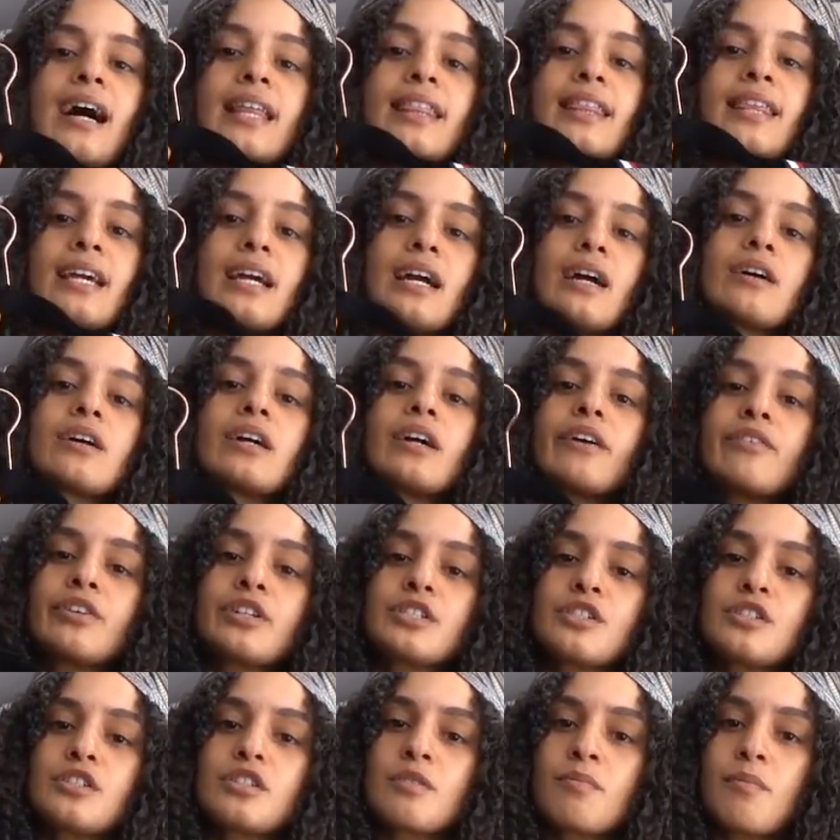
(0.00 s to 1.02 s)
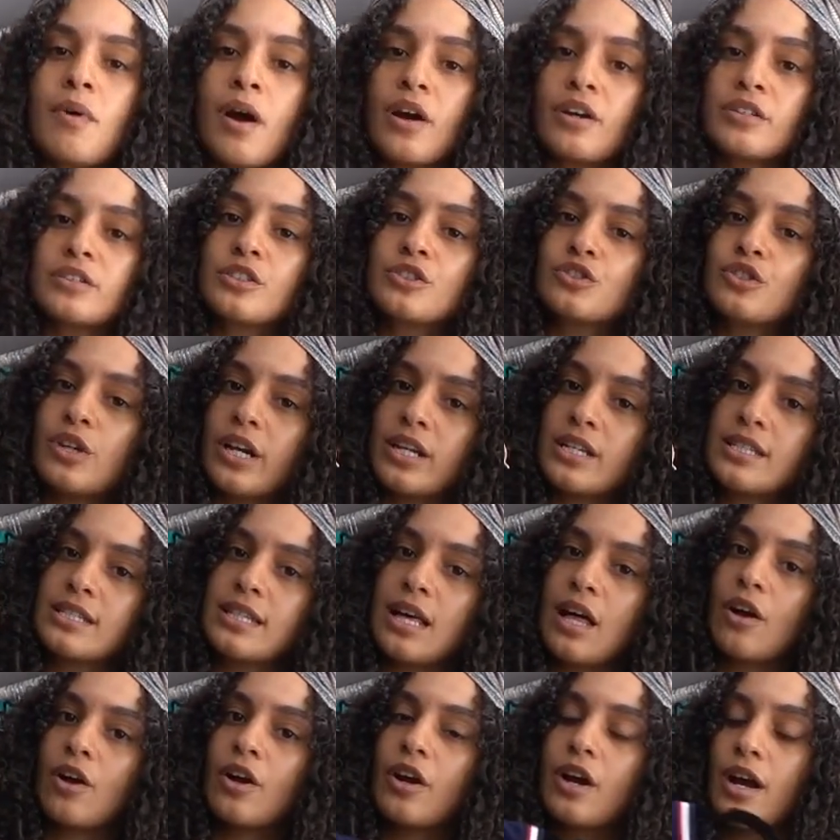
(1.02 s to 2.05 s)
I think I'll give her till tomorrow to try to
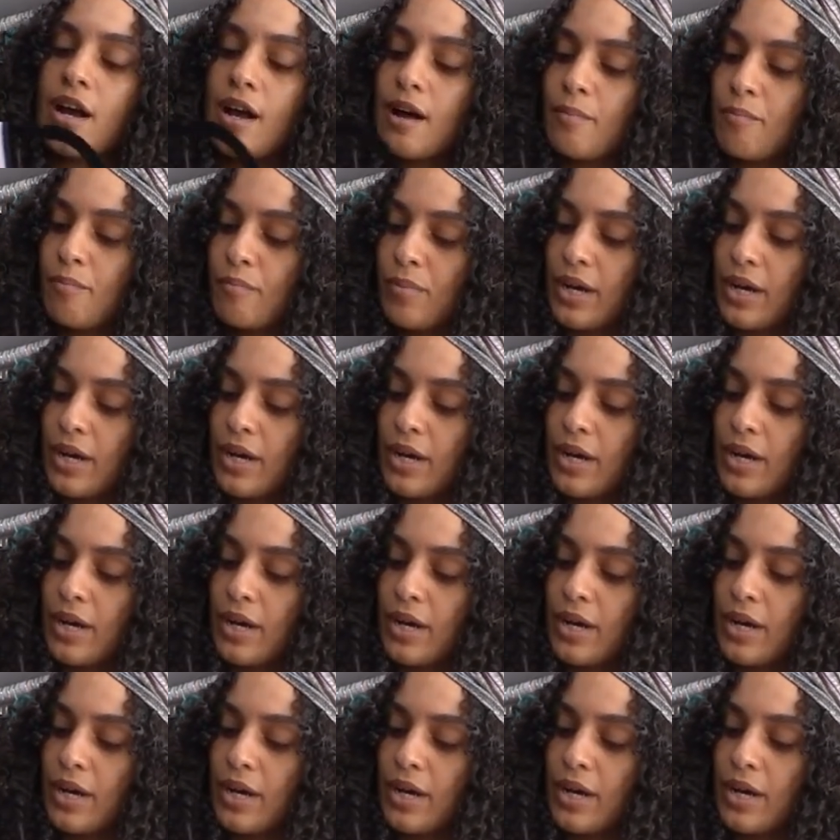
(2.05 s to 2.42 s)
style her up,